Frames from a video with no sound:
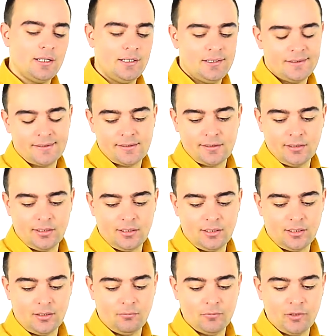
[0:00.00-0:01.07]
It's
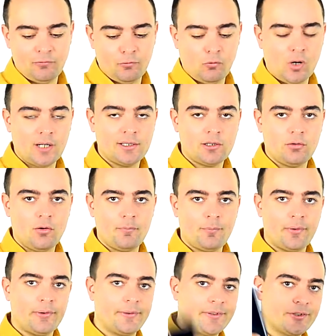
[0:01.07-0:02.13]
if you want a
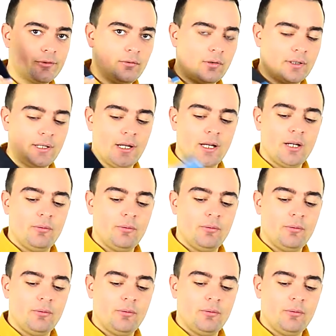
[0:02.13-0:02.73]
comparison,